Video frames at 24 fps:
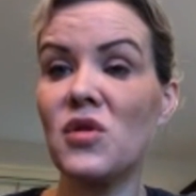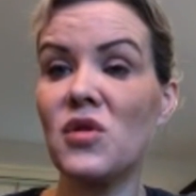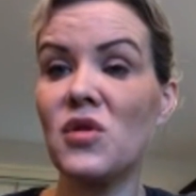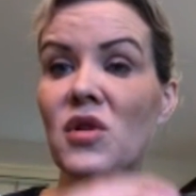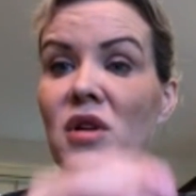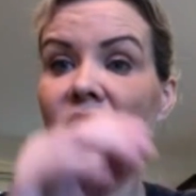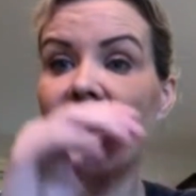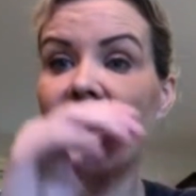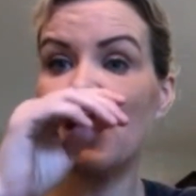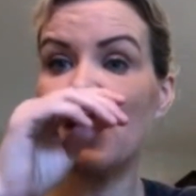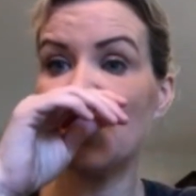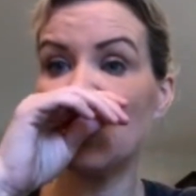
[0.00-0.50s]
are
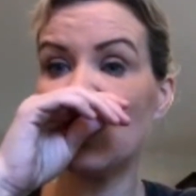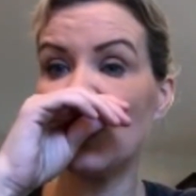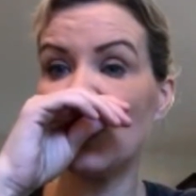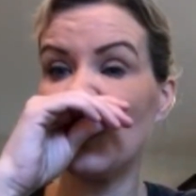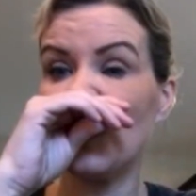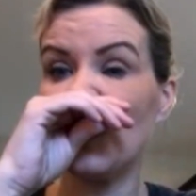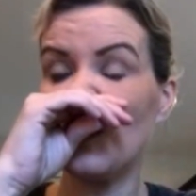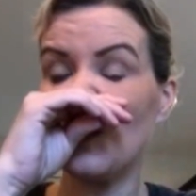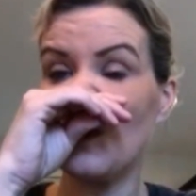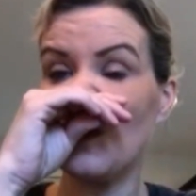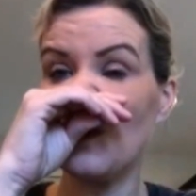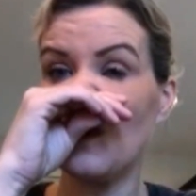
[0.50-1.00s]
looking
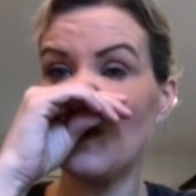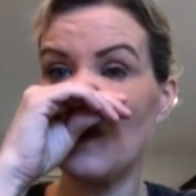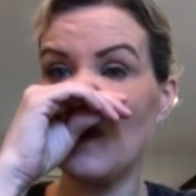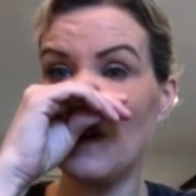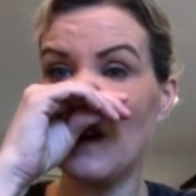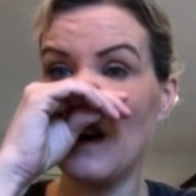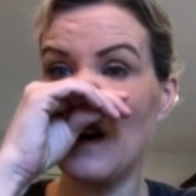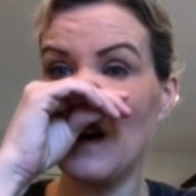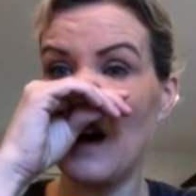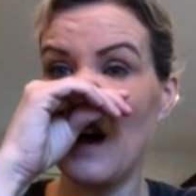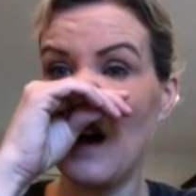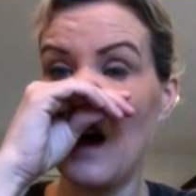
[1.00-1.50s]
to
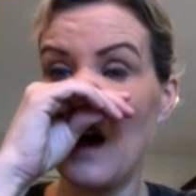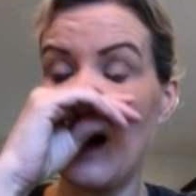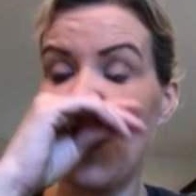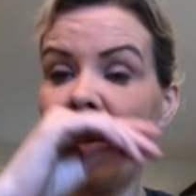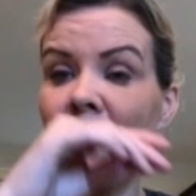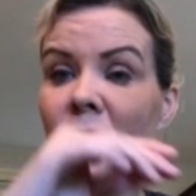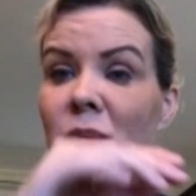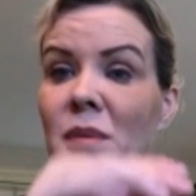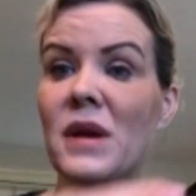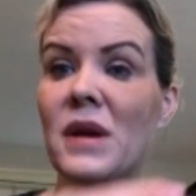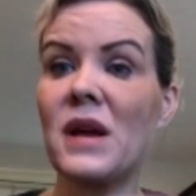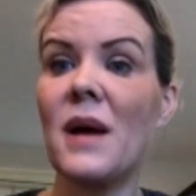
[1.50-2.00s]

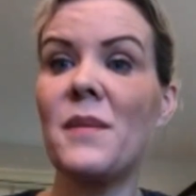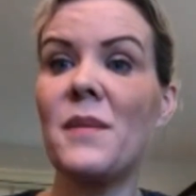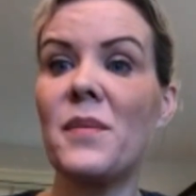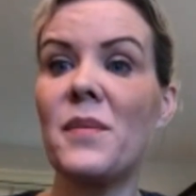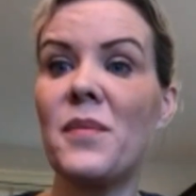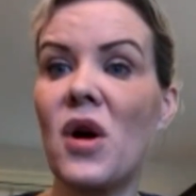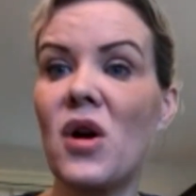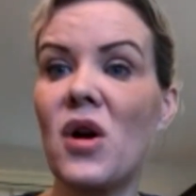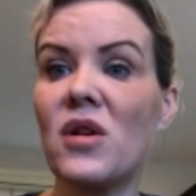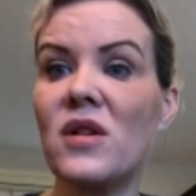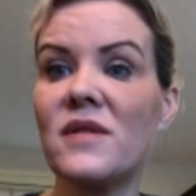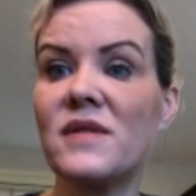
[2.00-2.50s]
become a
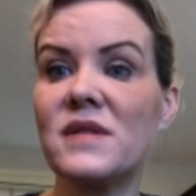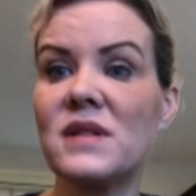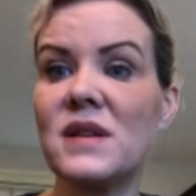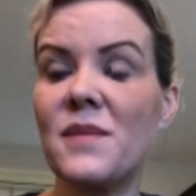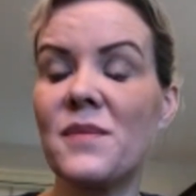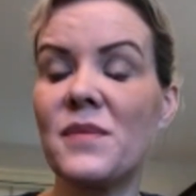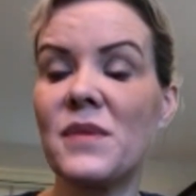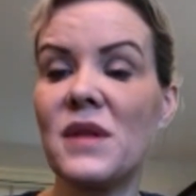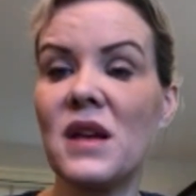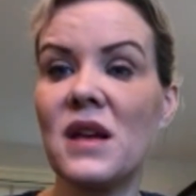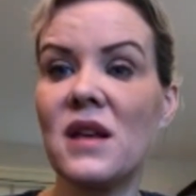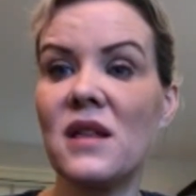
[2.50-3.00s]
part of
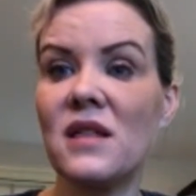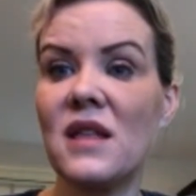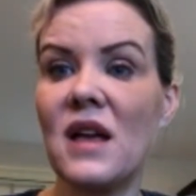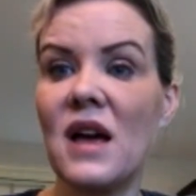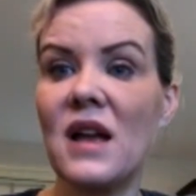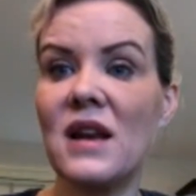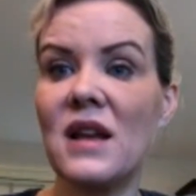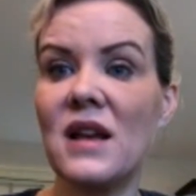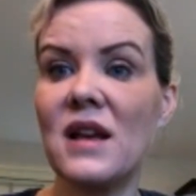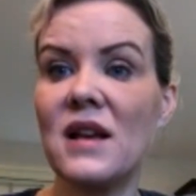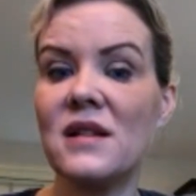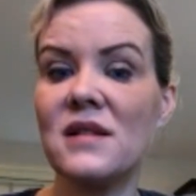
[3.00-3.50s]
something
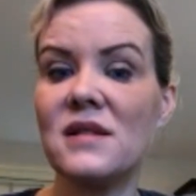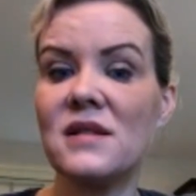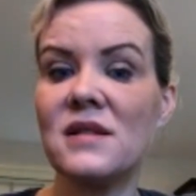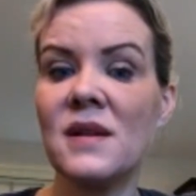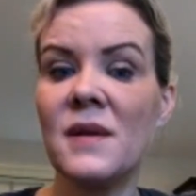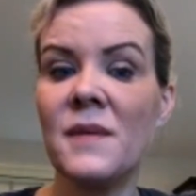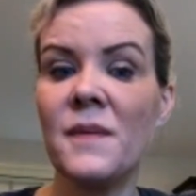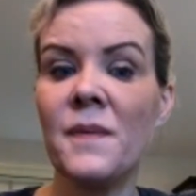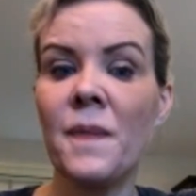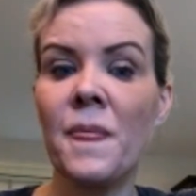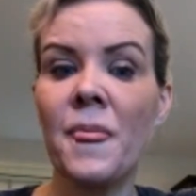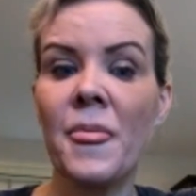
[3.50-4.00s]
that is
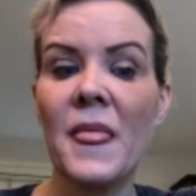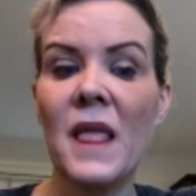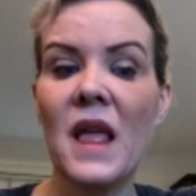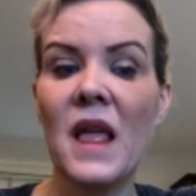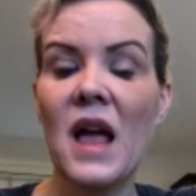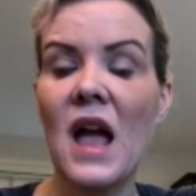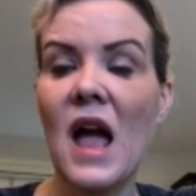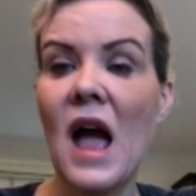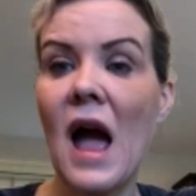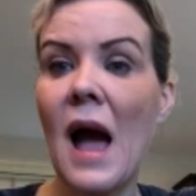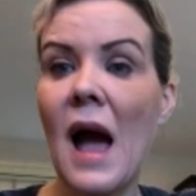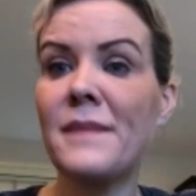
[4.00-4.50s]

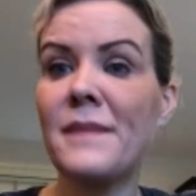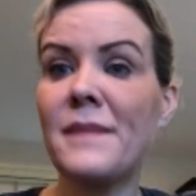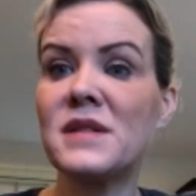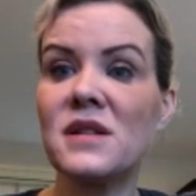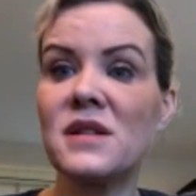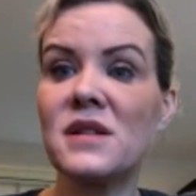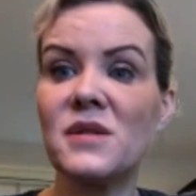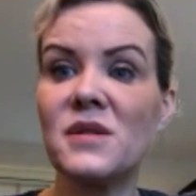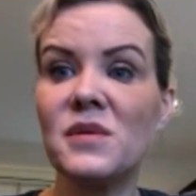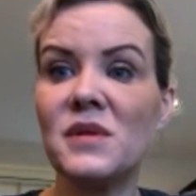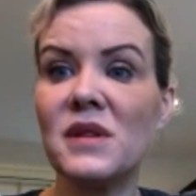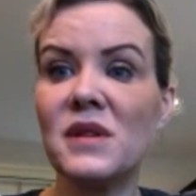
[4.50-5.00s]

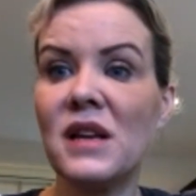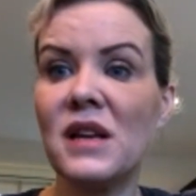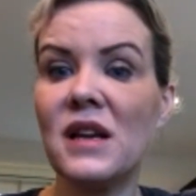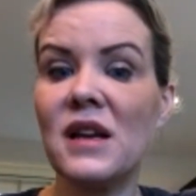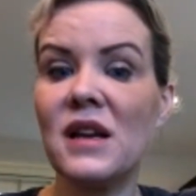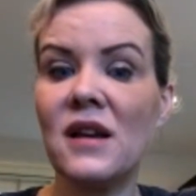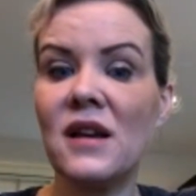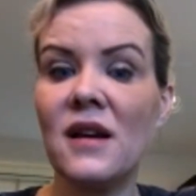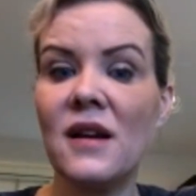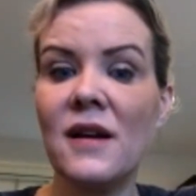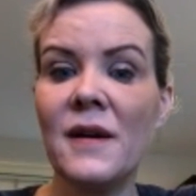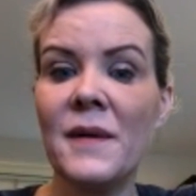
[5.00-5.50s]

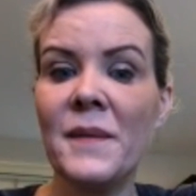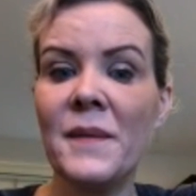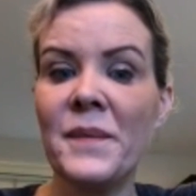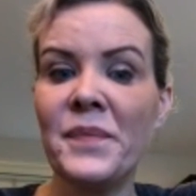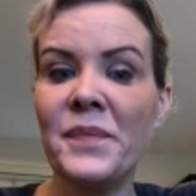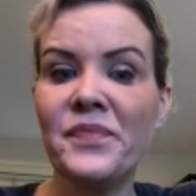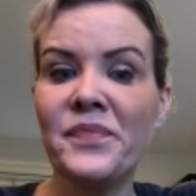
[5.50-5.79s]
absolutely